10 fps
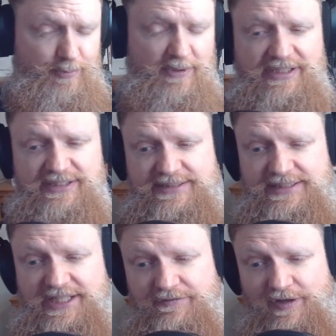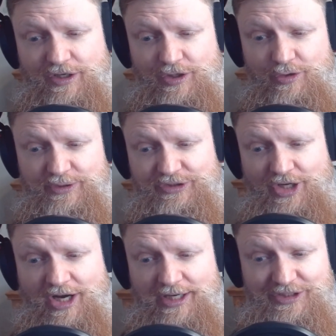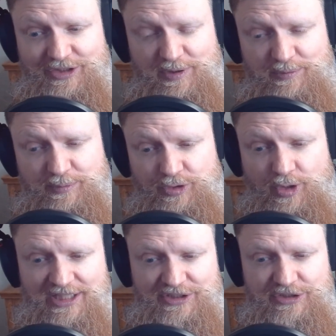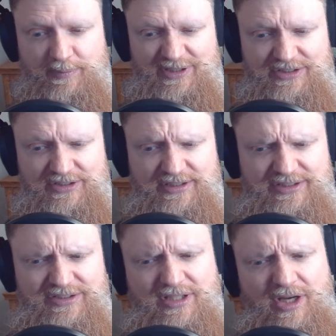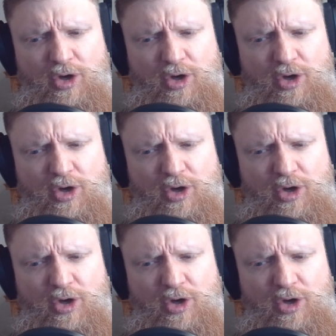being a CFO and talking to people across the business.